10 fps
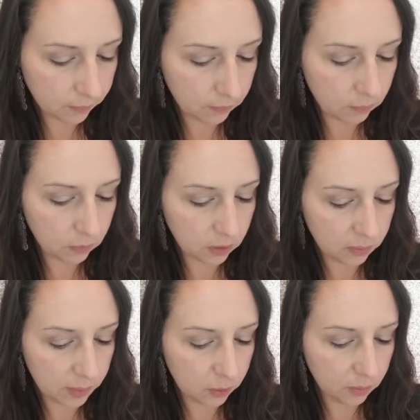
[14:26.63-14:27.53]
a little bit
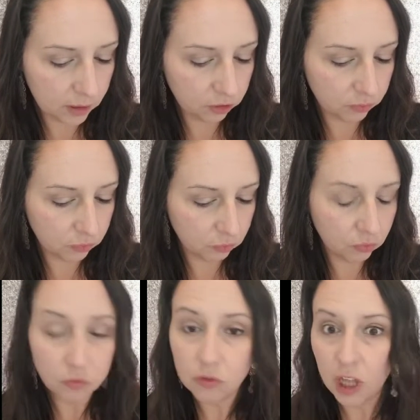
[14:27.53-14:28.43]
again. Maybe
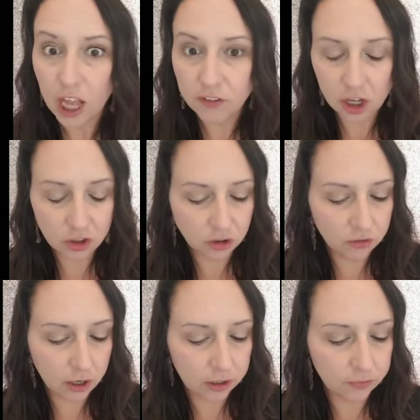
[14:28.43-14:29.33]
too much.
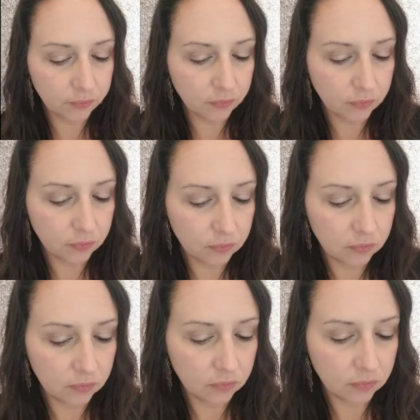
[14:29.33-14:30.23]
Gone too far.